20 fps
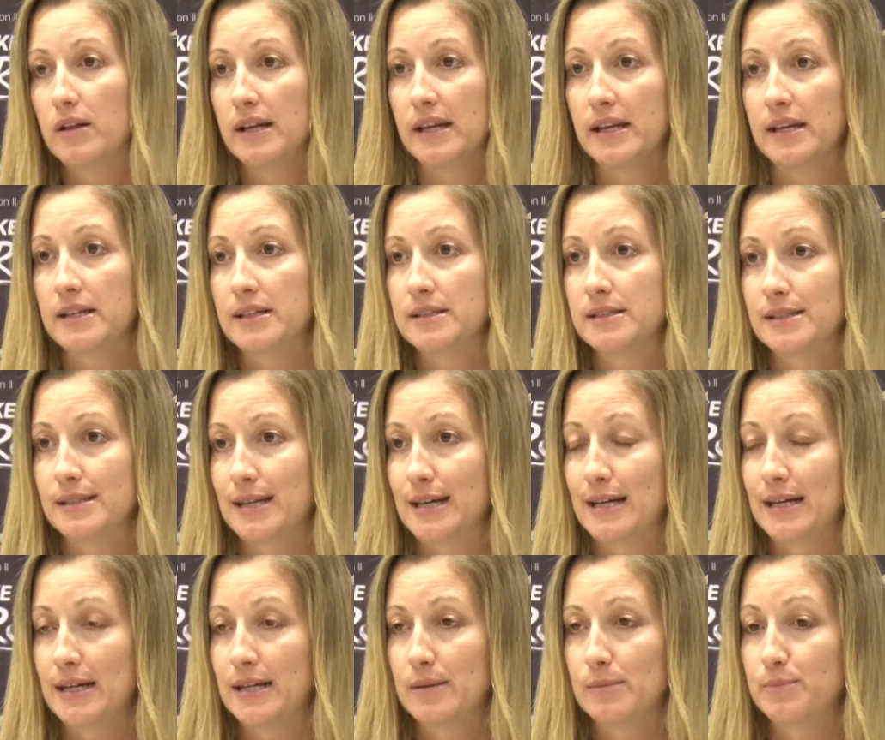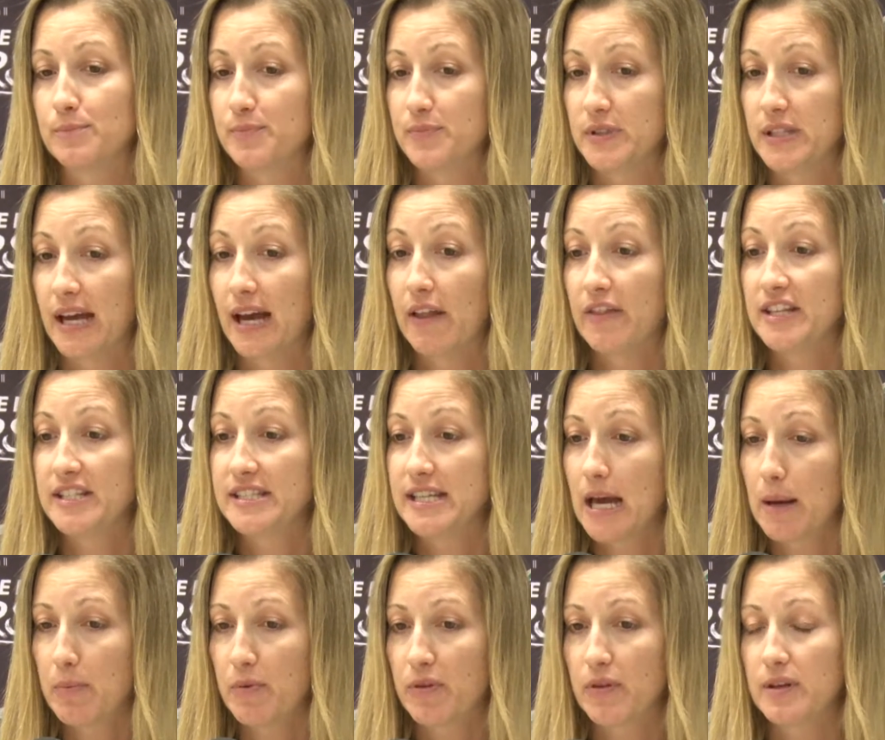And the
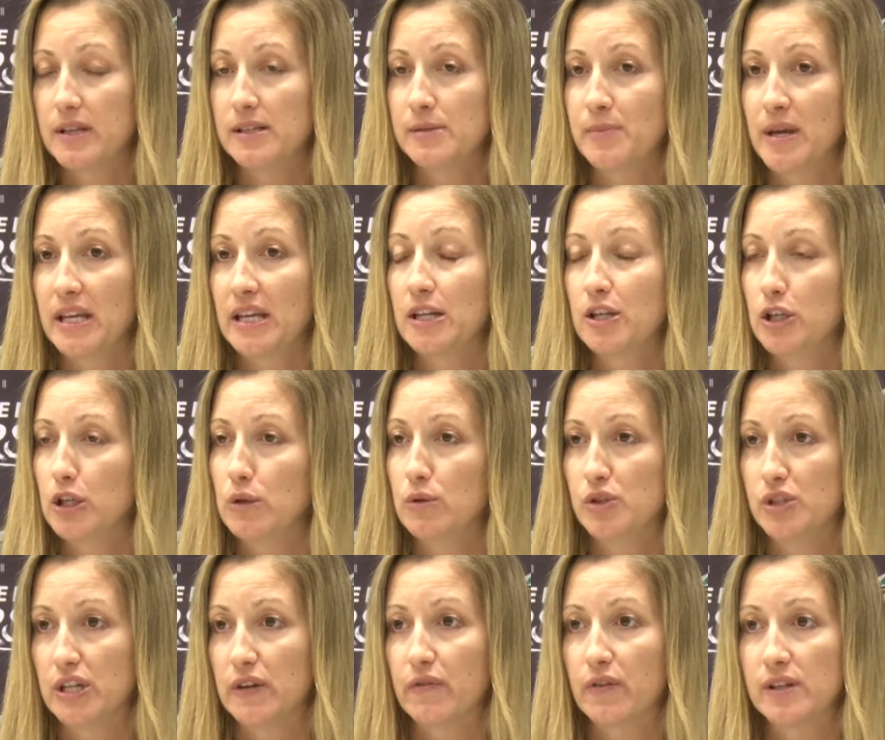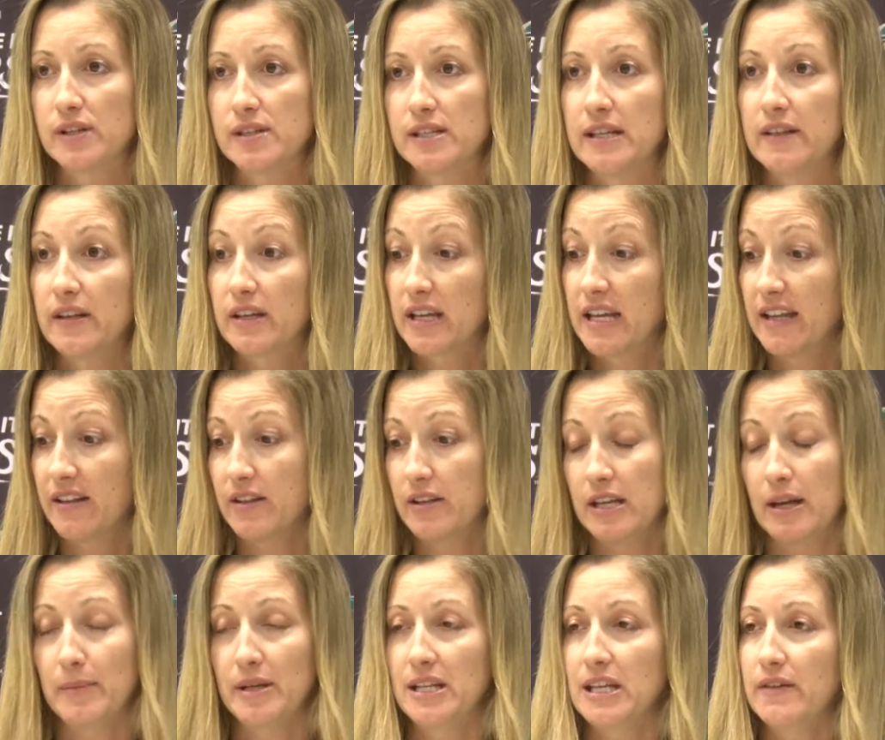depth is making a huge difference.
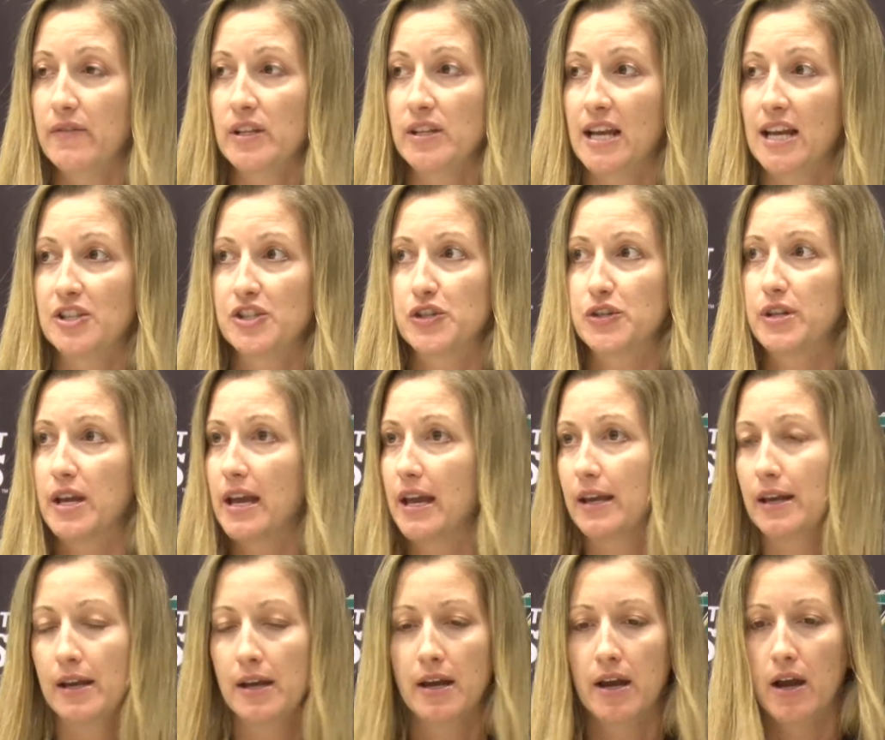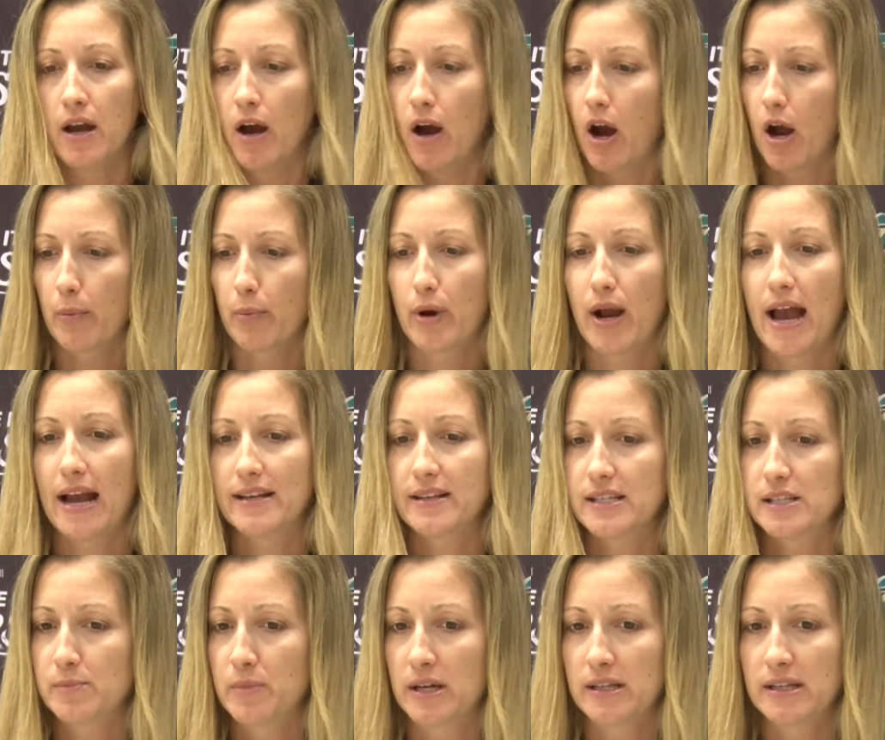Even yesterday, our
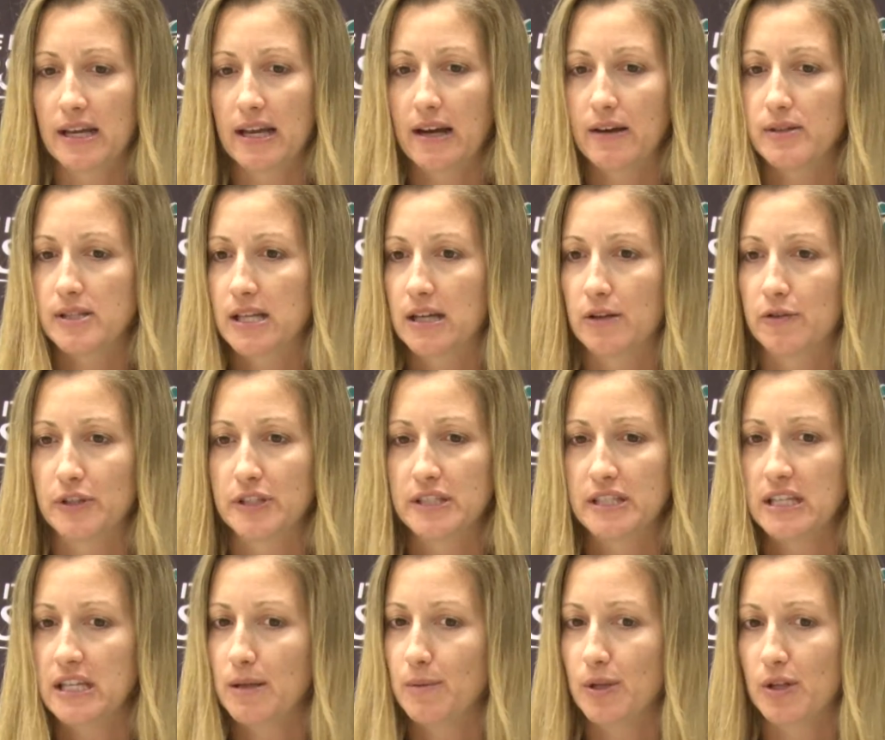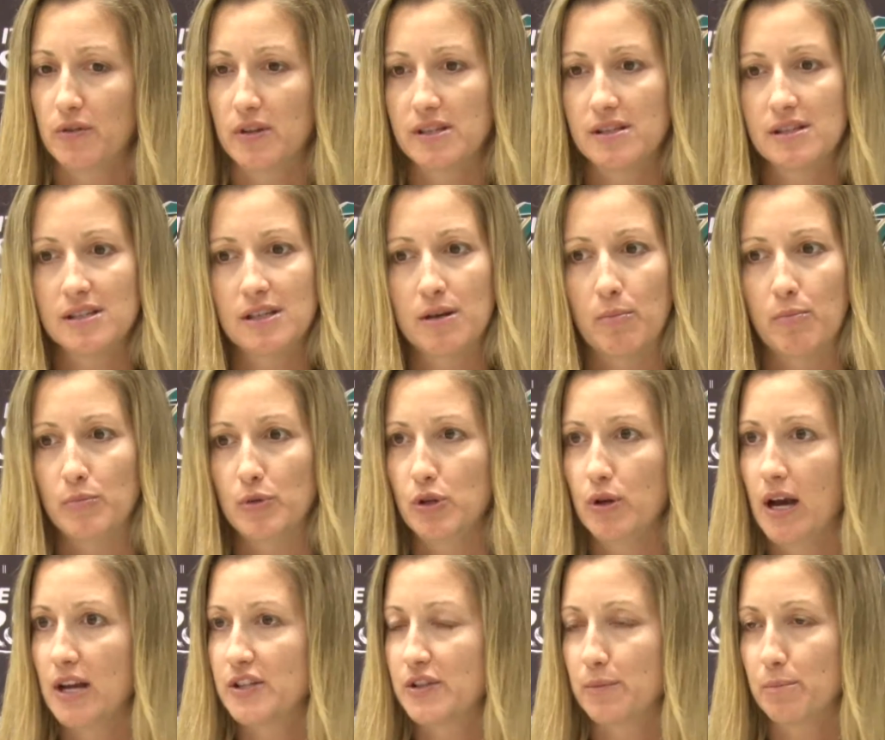practice Monday, I was telling the team, you know, you
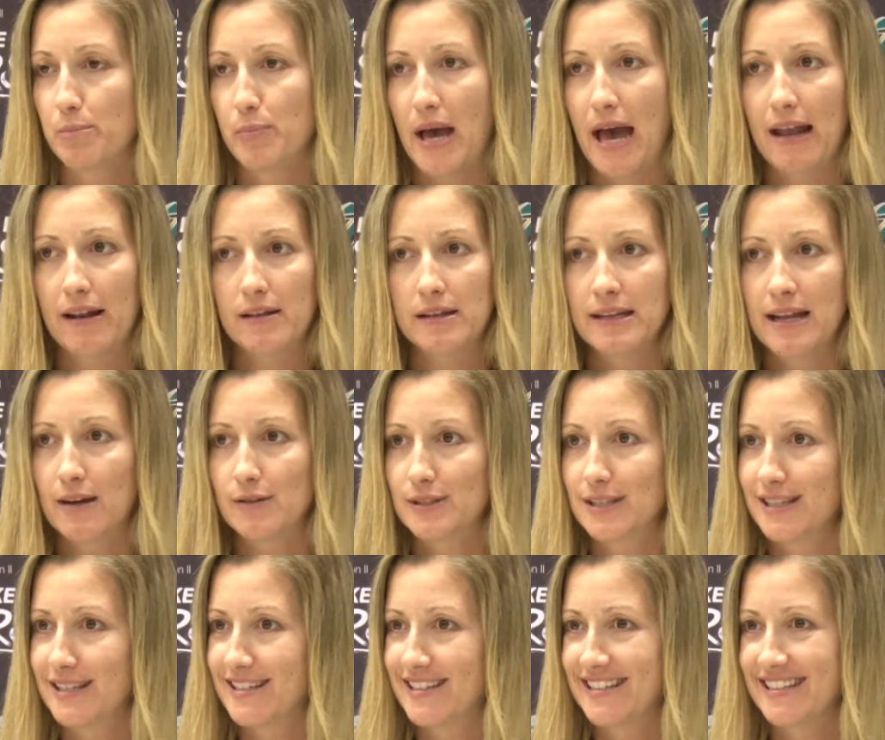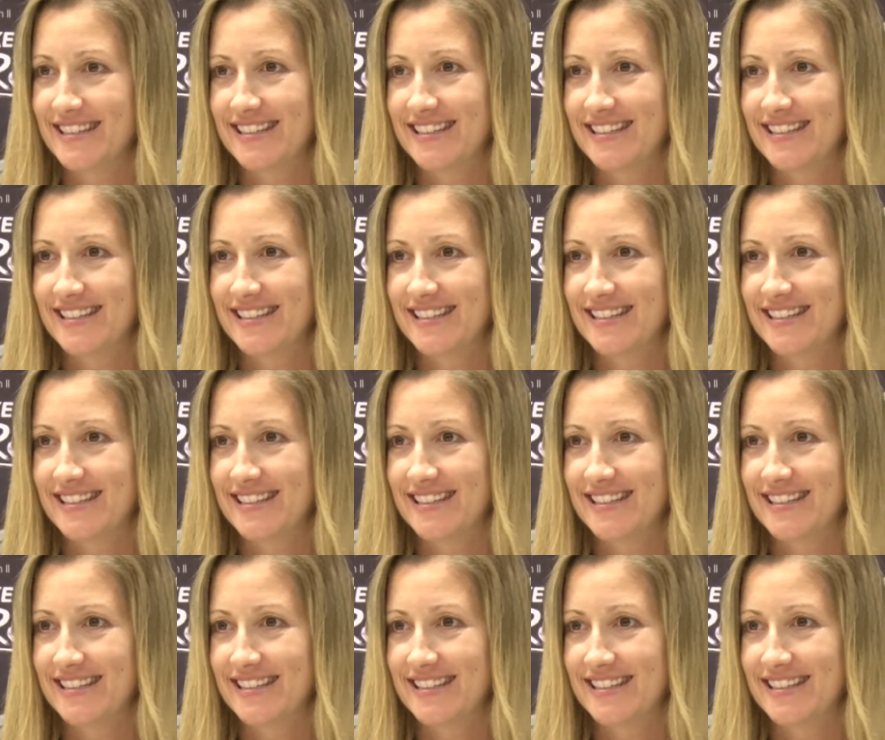guys are battling out there.